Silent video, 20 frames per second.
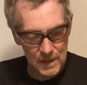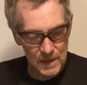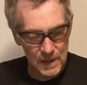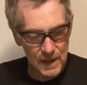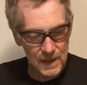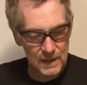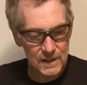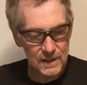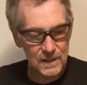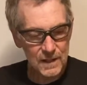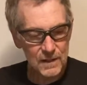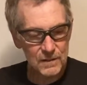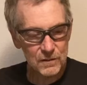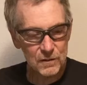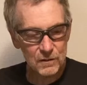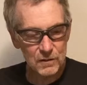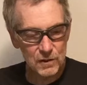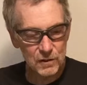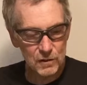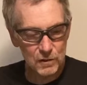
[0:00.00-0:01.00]
and it has a
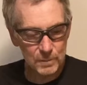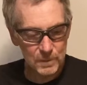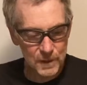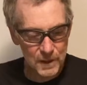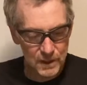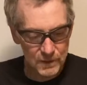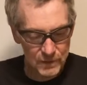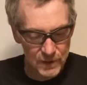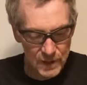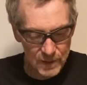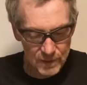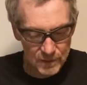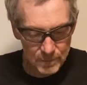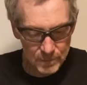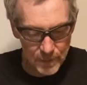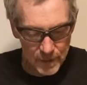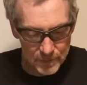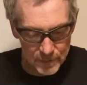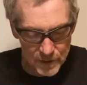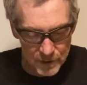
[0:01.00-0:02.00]
little bit of a
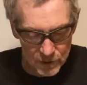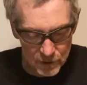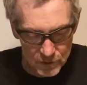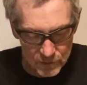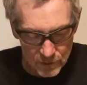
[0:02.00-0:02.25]
maybe a